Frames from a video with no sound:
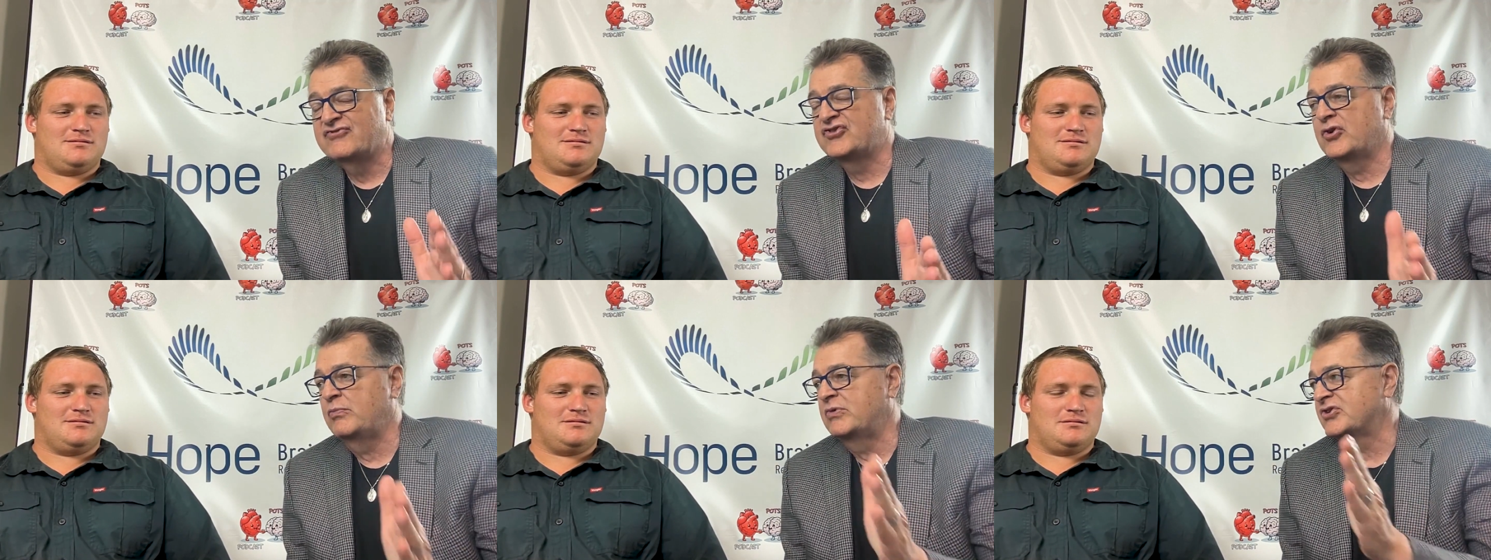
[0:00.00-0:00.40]

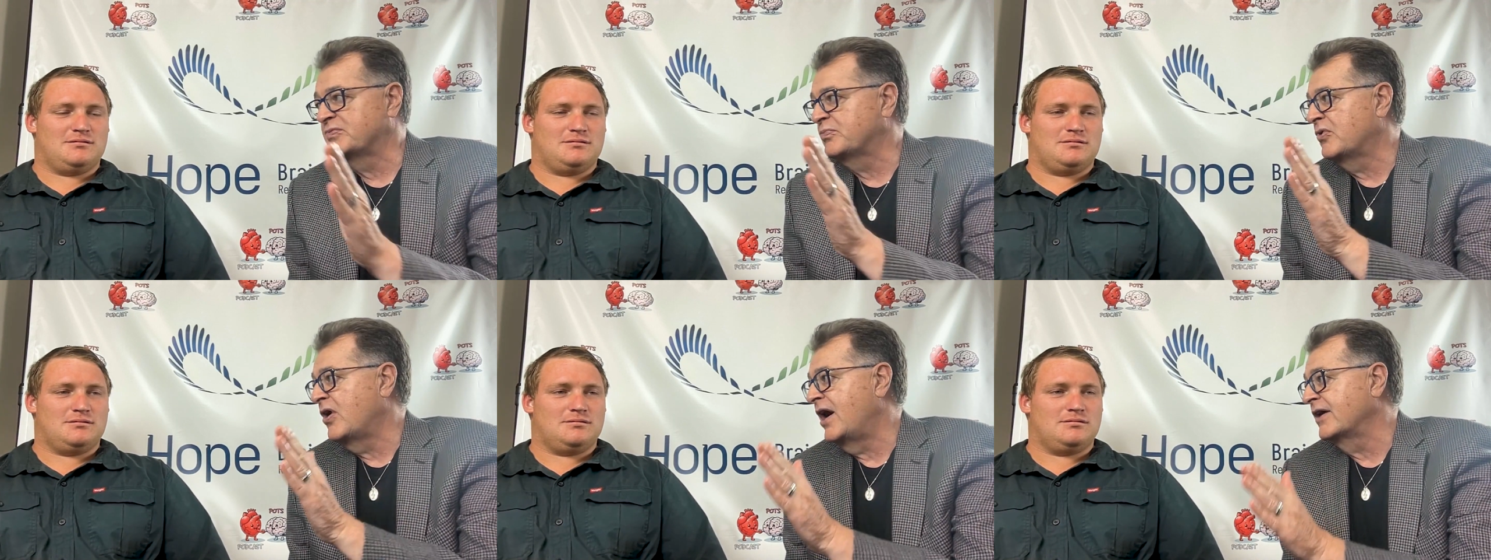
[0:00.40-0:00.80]
Speaker 1: so much
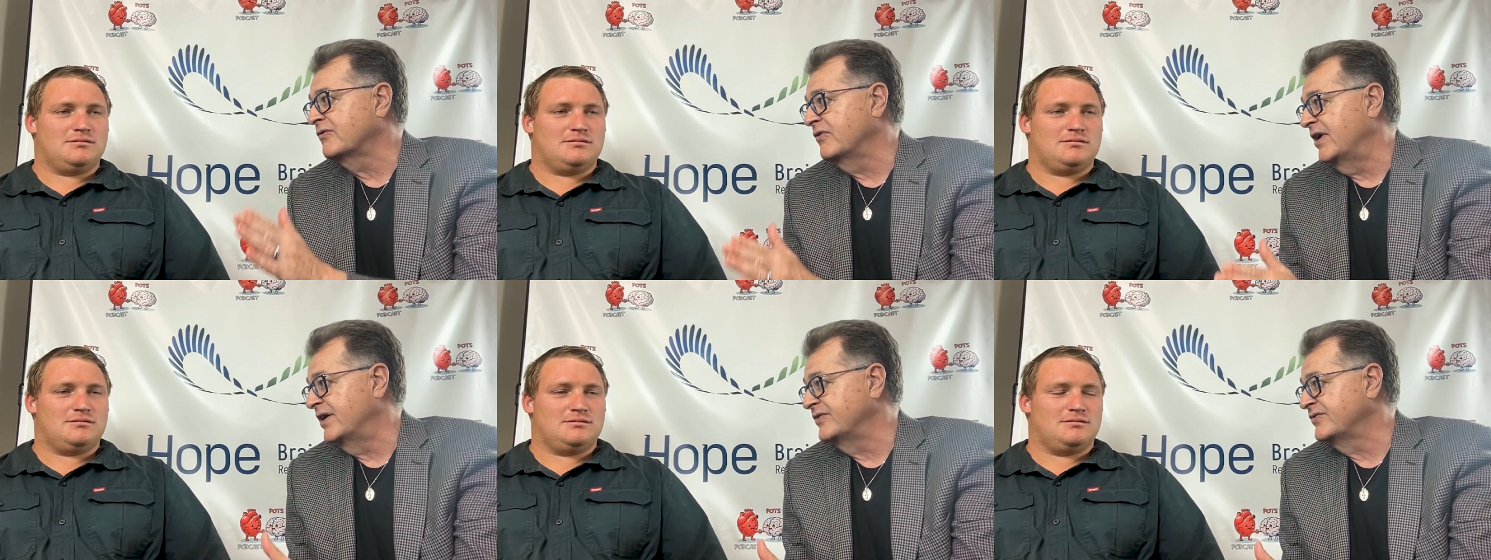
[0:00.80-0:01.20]

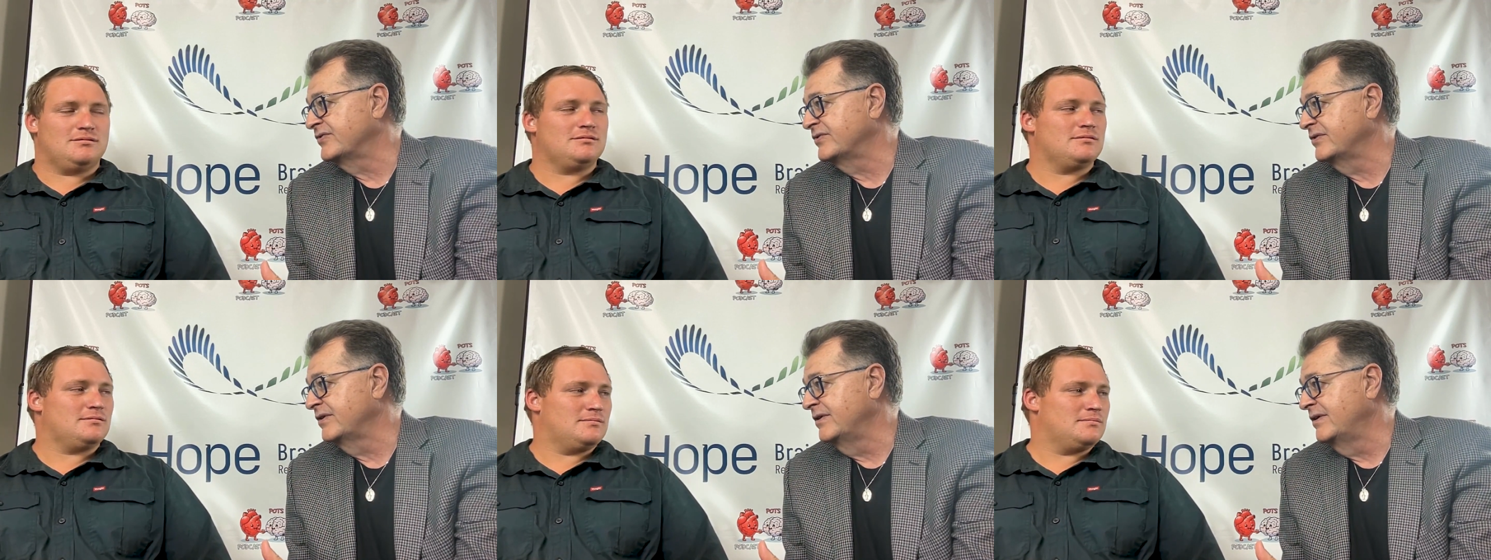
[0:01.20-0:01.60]

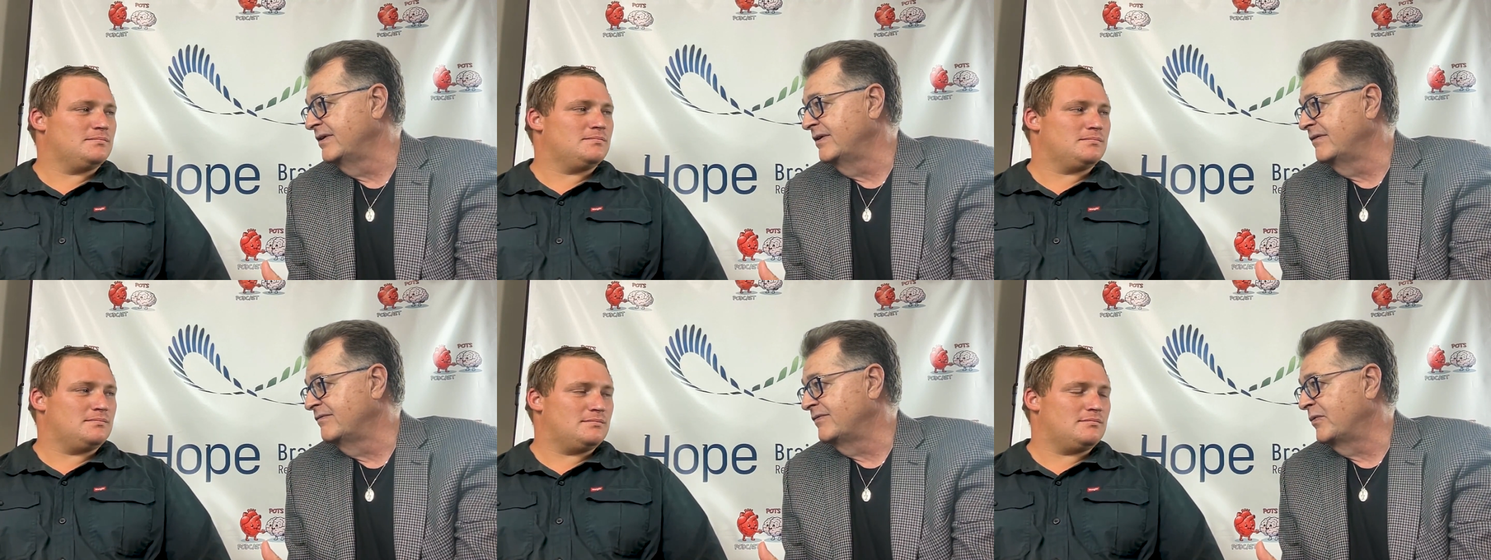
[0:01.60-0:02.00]
progress
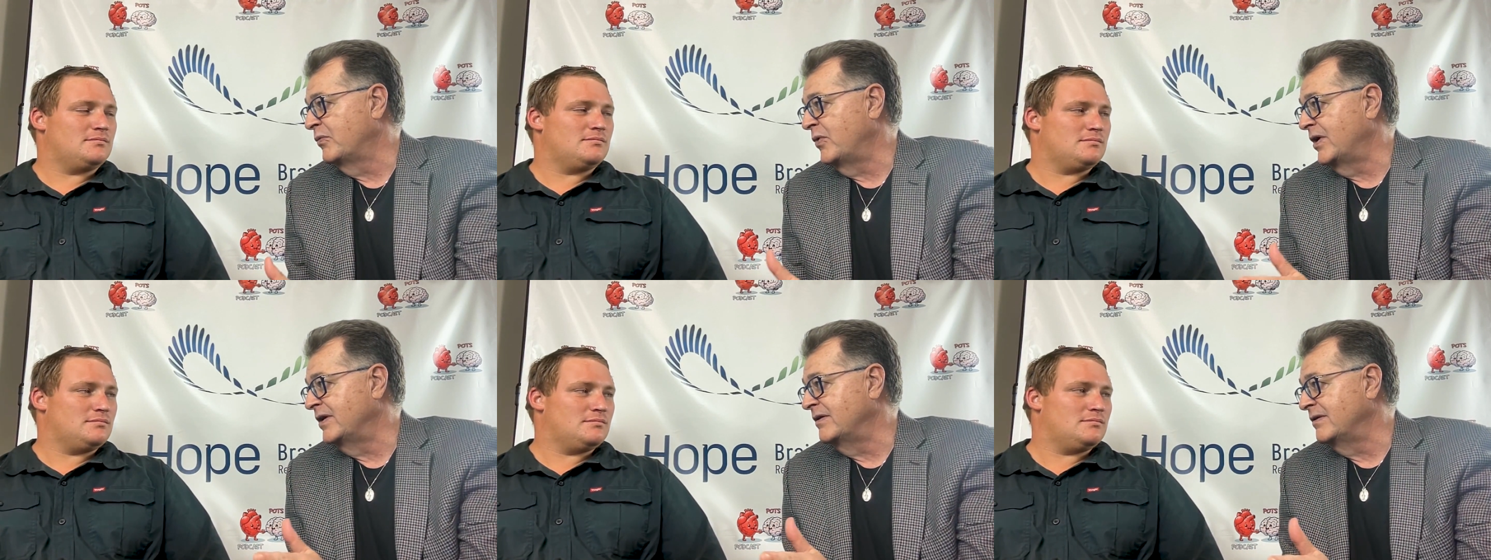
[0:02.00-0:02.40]
from
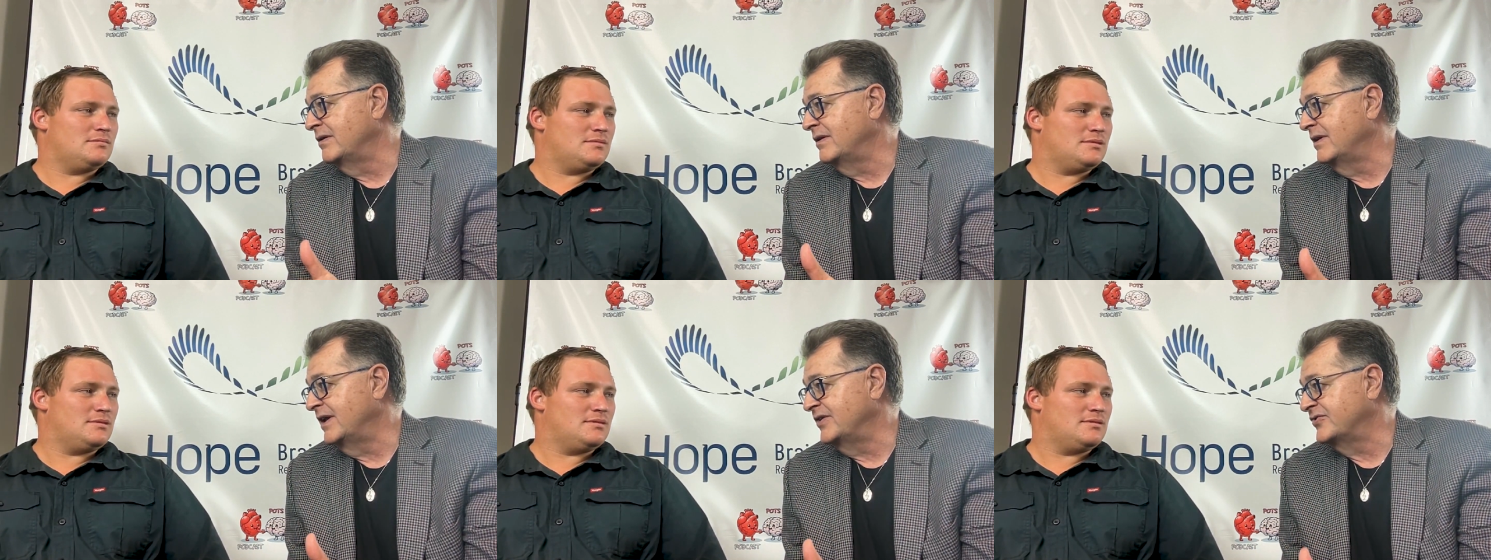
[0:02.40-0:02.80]
when
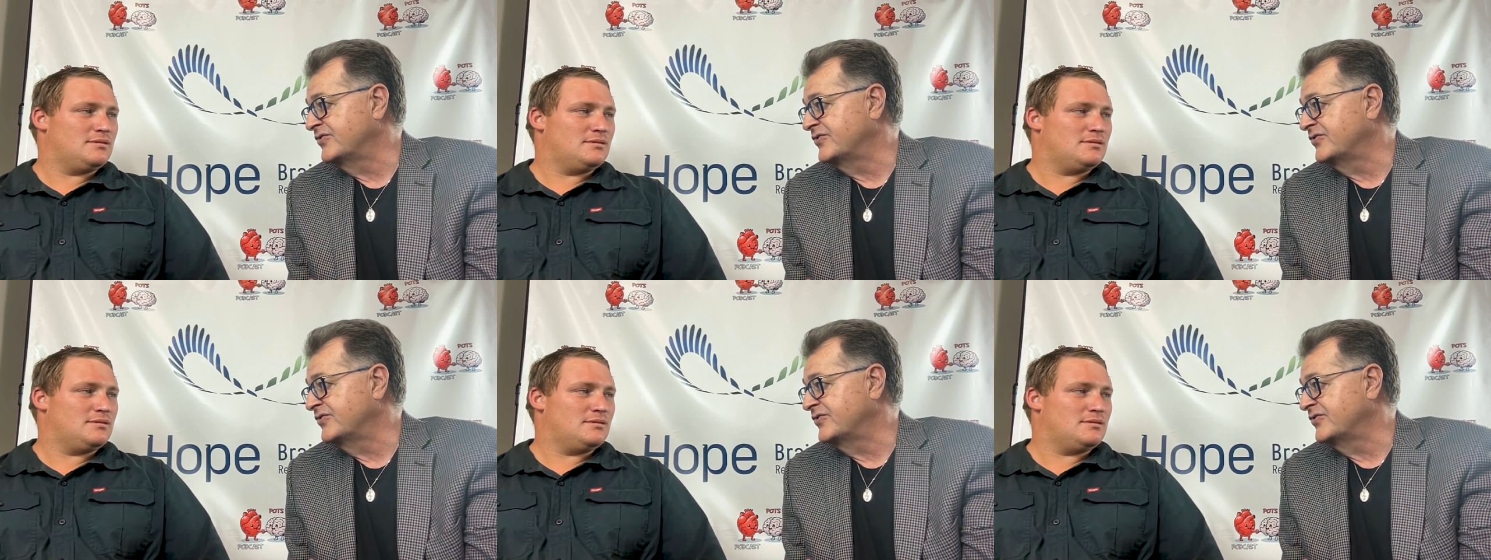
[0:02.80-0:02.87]
they